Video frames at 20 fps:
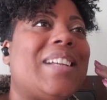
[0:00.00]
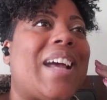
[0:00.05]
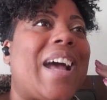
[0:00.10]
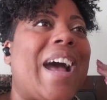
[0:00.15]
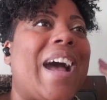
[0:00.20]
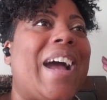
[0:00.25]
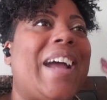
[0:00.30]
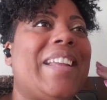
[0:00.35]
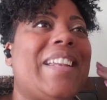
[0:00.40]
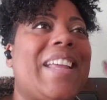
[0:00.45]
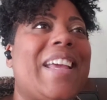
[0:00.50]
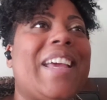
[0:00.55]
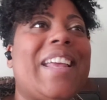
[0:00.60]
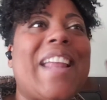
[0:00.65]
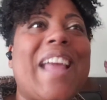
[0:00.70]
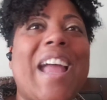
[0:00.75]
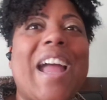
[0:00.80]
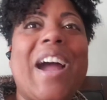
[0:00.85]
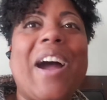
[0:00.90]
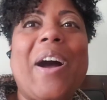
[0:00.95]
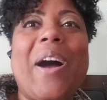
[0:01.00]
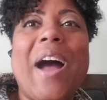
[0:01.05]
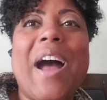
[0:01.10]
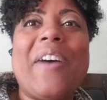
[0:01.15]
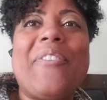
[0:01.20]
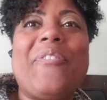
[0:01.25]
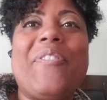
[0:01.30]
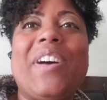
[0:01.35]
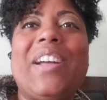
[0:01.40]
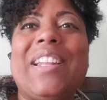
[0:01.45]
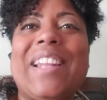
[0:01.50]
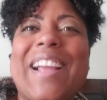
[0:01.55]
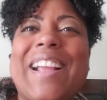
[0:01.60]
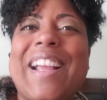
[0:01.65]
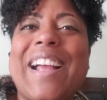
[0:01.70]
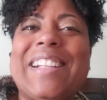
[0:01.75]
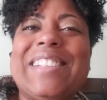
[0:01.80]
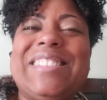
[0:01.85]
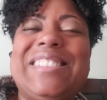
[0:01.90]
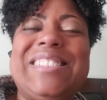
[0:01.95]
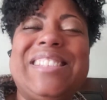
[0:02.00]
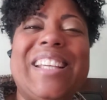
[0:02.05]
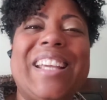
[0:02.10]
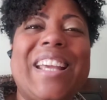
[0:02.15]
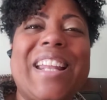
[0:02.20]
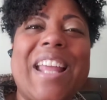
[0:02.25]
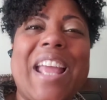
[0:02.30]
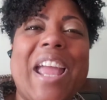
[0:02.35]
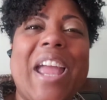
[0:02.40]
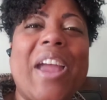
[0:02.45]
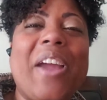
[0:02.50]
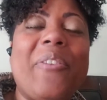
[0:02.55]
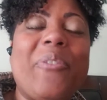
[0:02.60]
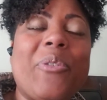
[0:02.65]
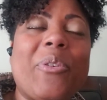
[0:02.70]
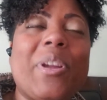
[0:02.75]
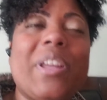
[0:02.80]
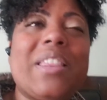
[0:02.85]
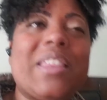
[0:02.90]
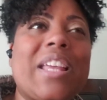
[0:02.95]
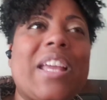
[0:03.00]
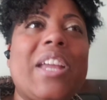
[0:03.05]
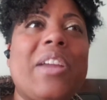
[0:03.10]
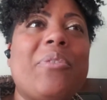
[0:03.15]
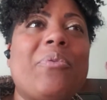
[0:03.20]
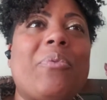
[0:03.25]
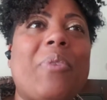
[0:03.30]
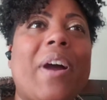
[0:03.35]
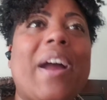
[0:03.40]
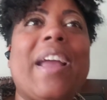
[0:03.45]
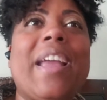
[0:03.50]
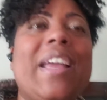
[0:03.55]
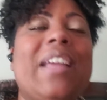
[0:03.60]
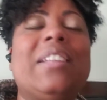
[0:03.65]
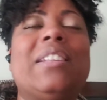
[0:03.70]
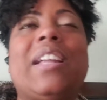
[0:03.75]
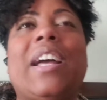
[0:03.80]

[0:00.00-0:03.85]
I felt like I did everything right.